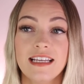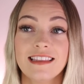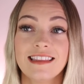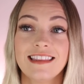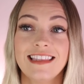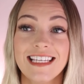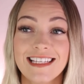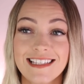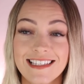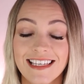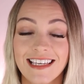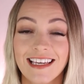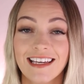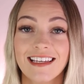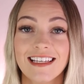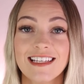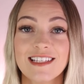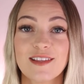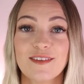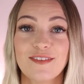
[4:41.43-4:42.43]
This
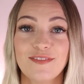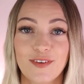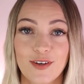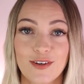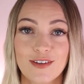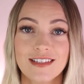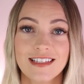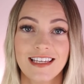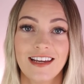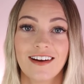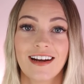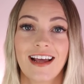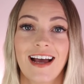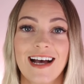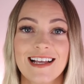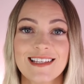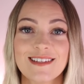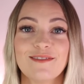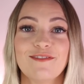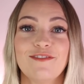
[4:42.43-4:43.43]
year is the first year it
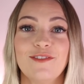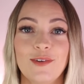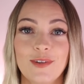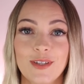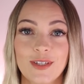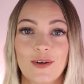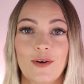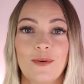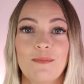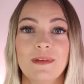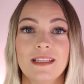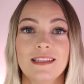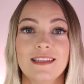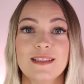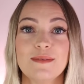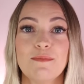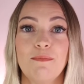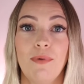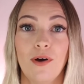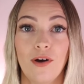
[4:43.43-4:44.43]
hasn't fallen on
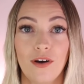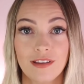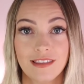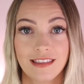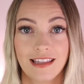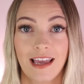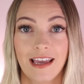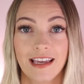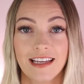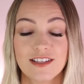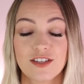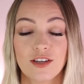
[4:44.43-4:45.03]
Miller's birthday,